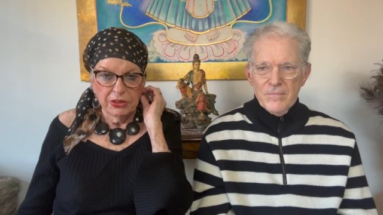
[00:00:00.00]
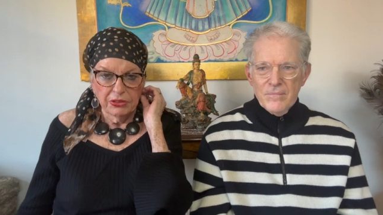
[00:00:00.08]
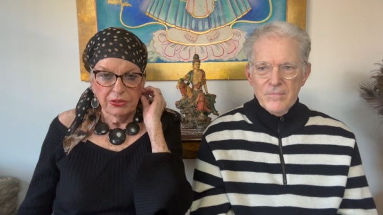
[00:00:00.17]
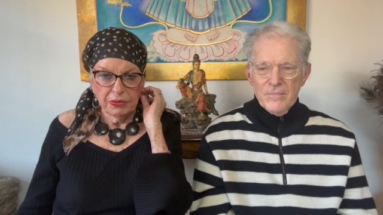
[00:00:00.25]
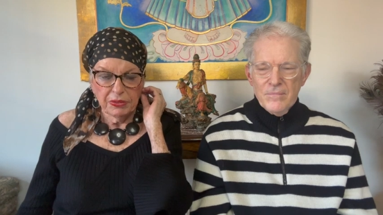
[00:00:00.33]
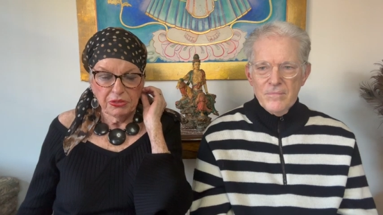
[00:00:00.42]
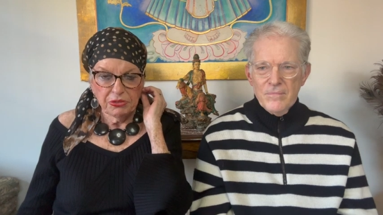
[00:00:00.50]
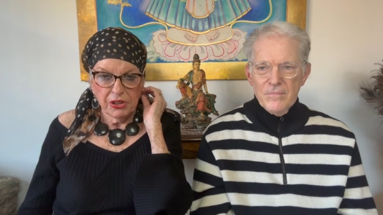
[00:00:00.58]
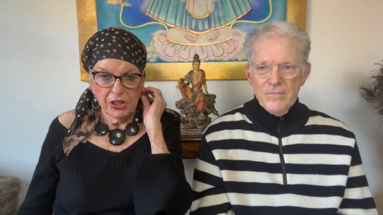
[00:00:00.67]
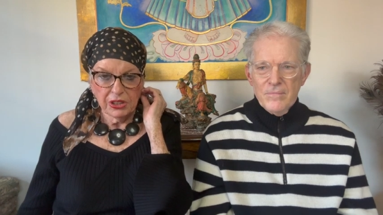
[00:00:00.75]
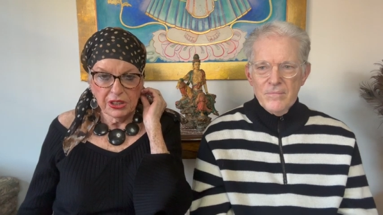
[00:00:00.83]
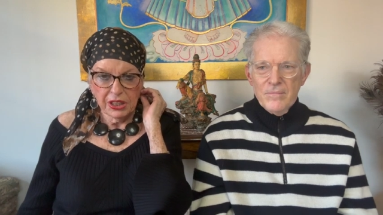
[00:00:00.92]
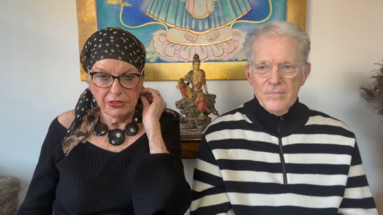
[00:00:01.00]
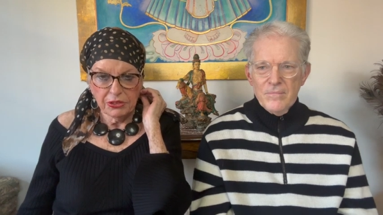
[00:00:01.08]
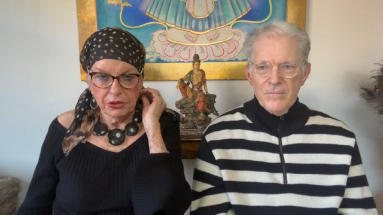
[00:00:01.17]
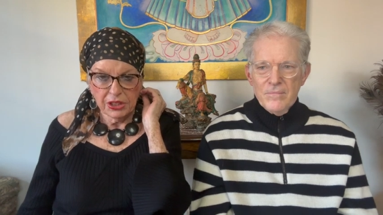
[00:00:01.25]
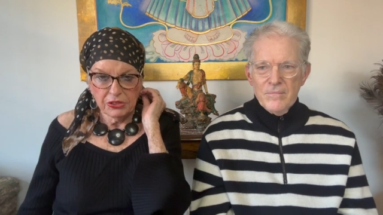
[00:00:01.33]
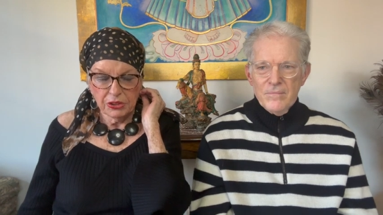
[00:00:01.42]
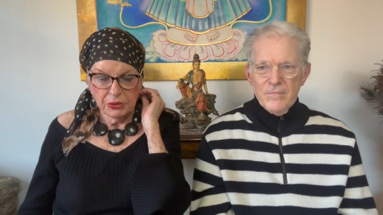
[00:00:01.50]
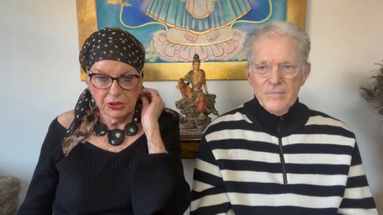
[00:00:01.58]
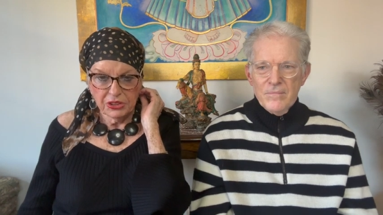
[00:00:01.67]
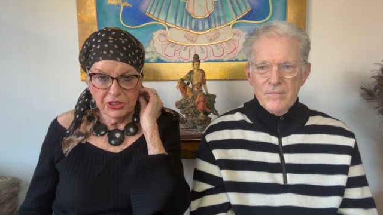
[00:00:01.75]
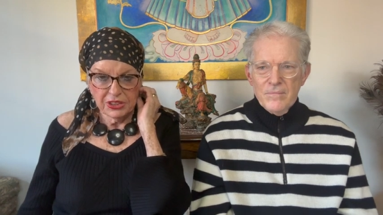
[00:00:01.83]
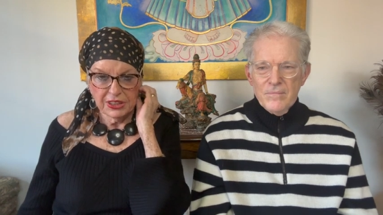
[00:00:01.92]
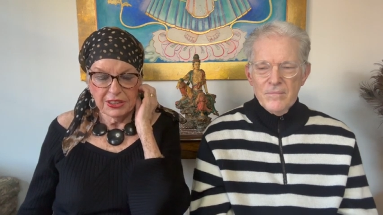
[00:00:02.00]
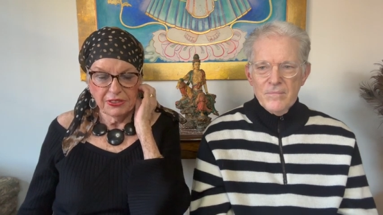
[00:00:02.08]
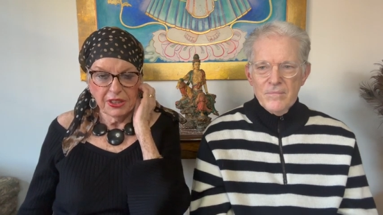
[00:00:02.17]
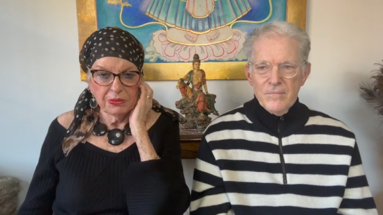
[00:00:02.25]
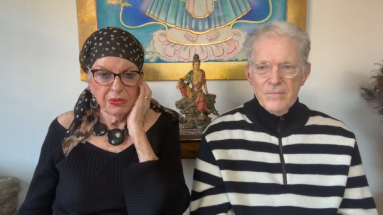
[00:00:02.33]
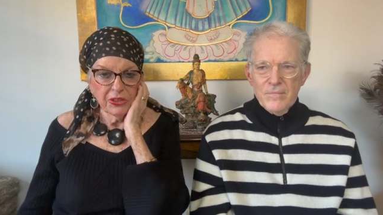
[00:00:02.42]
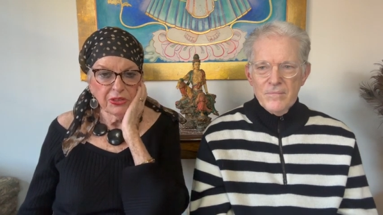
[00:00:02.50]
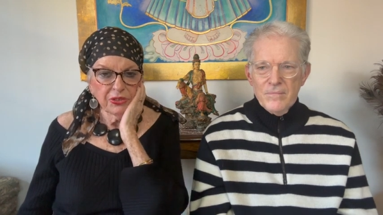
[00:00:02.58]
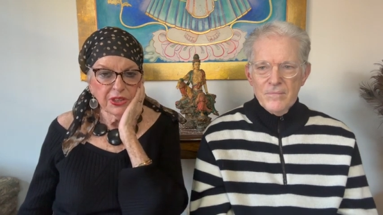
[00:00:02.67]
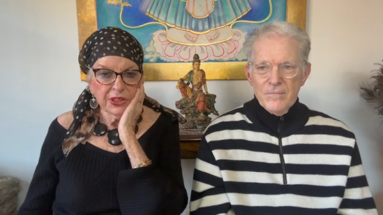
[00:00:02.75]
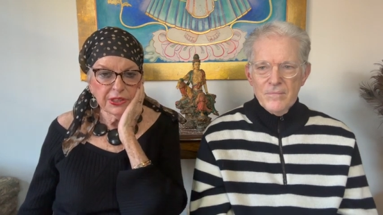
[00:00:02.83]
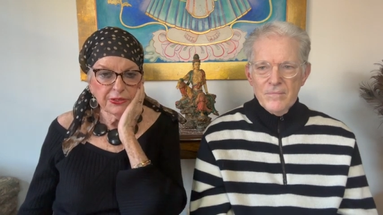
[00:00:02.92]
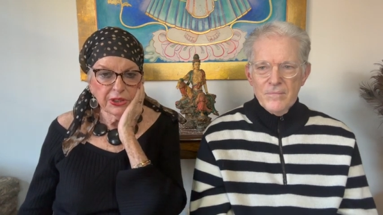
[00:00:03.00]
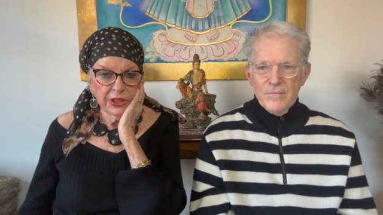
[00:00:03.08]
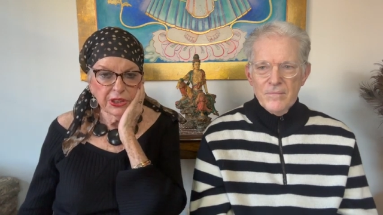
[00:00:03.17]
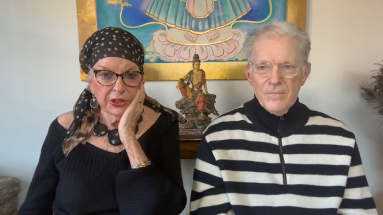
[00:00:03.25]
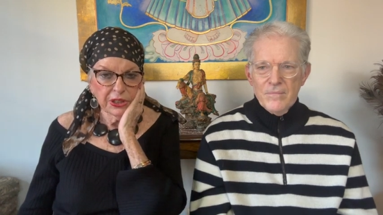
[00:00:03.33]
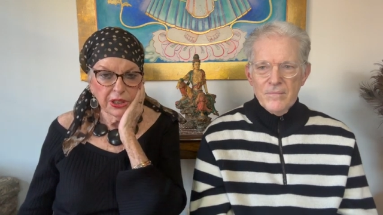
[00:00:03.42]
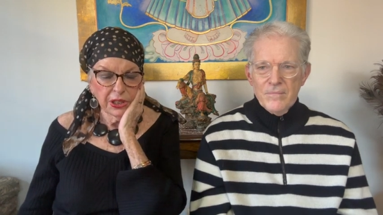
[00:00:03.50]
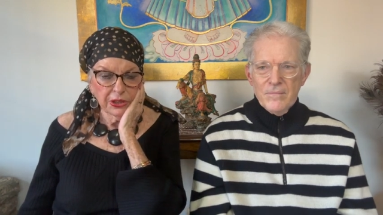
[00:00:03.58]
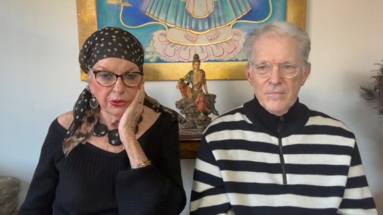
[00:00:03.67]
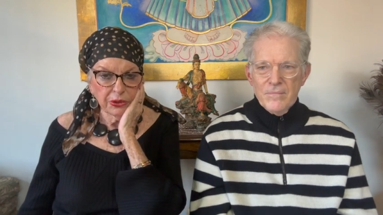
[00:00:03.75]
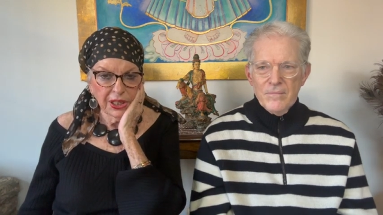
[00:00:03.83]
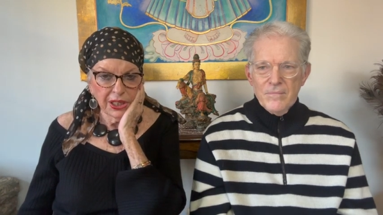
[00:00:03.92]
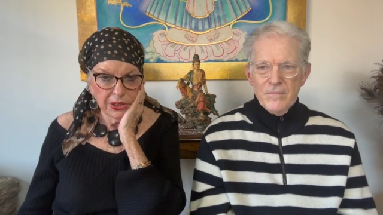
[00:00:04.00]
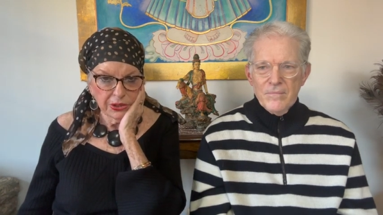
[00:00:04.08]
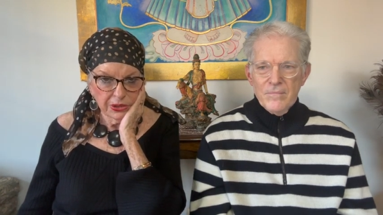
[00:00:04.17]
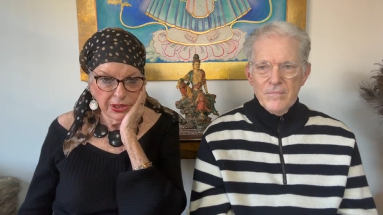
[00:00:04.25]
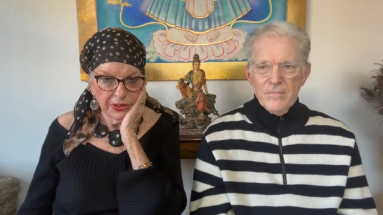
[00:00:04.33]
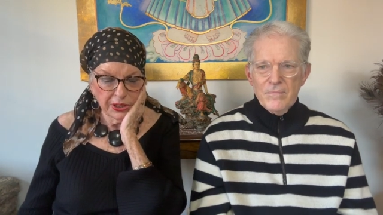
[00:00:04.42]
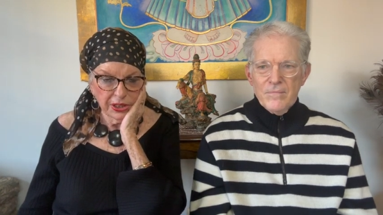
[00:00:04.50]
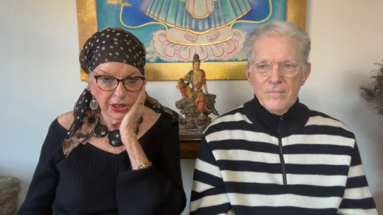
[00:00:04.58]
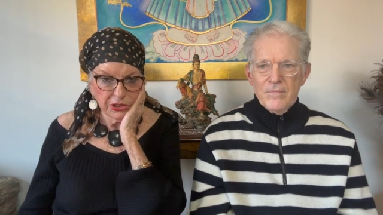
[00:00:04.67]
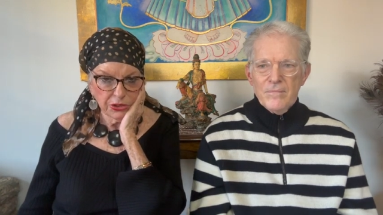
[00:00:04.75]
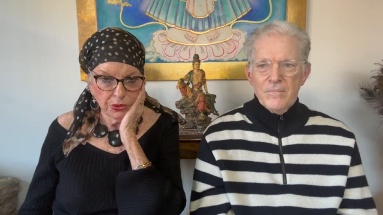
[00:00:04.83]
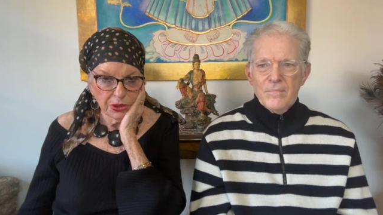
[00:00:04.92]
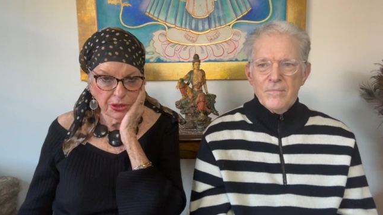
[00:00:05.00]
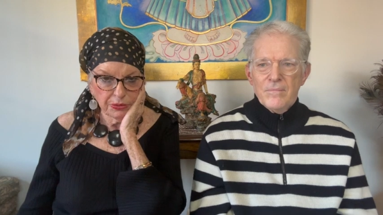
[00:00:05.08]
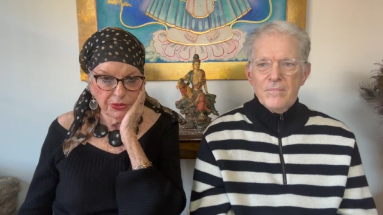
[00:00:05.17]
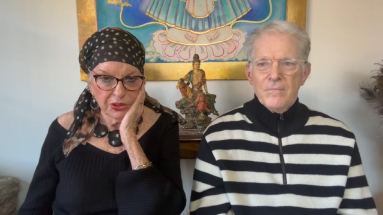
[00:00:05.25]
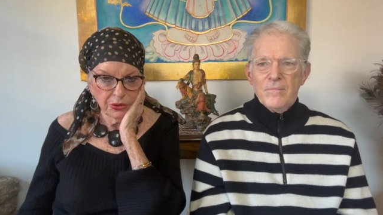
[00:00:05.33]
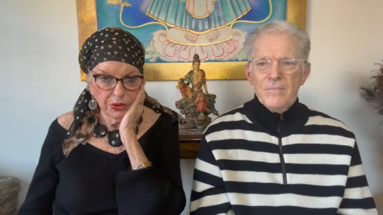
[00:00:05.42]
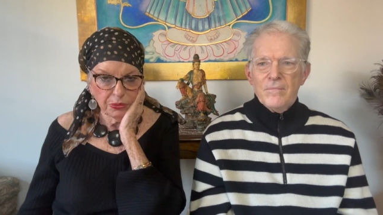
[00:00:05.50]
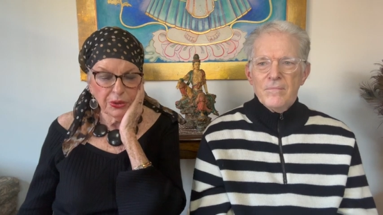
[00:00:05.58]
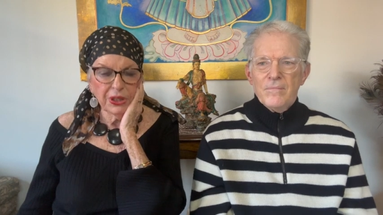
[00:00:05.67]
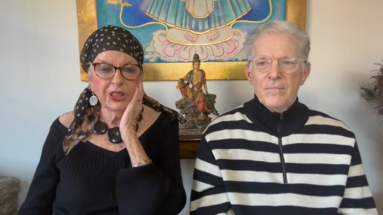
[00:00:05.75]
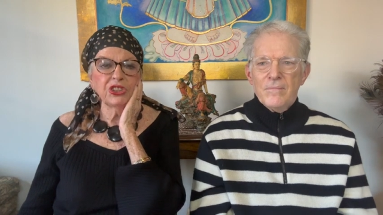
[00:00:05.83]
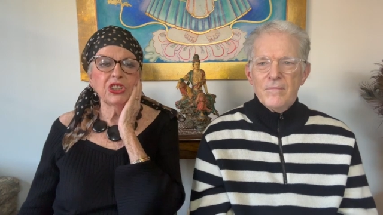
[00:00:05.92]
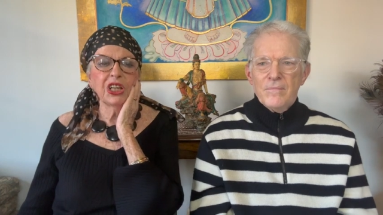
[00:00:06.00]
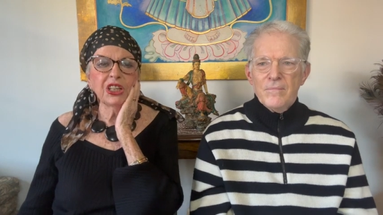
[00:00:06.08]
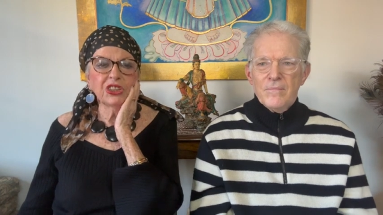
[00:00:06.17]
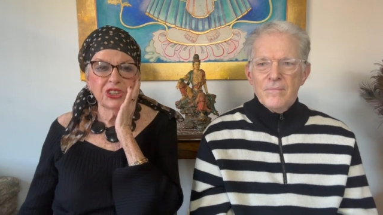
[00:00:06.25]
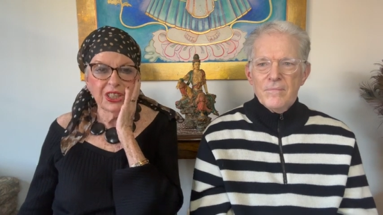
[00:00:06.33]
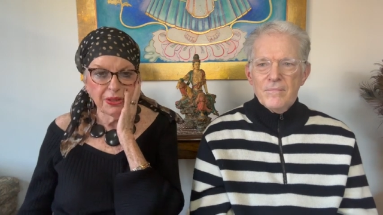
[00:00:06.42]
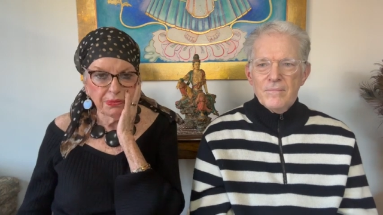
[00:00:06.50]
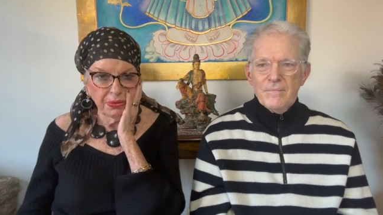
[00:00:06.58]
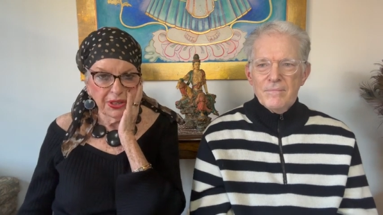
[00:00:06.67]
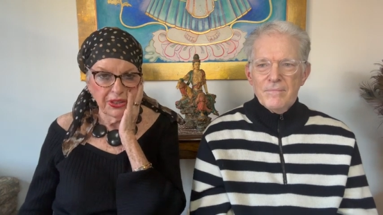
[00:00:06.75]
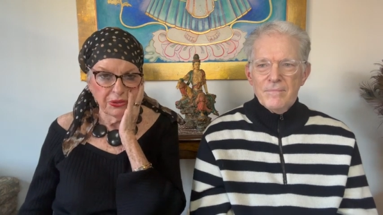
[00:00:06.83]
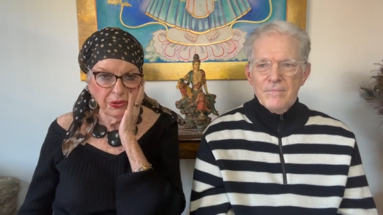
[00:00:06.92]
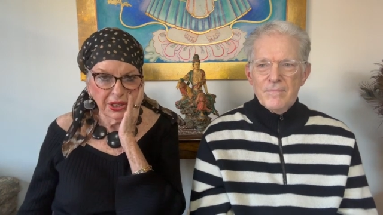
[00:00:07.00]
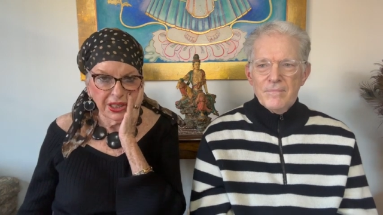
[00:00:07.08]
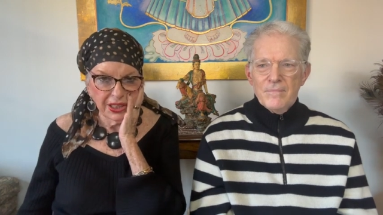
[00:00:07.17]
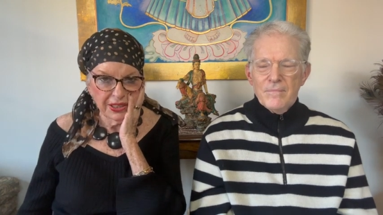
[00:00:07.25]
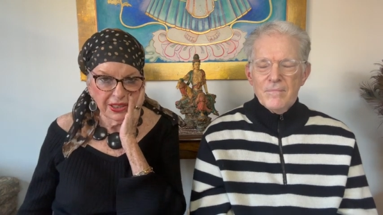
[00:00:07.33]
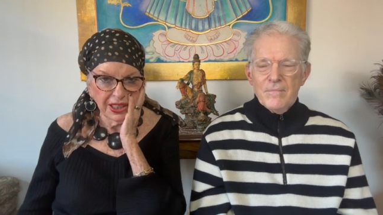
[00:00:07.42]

Speaker 1: from the fall Navaratri, which is Divine Mother Festival here in Colorado at the ashram. So we're pretty charged up, by the way.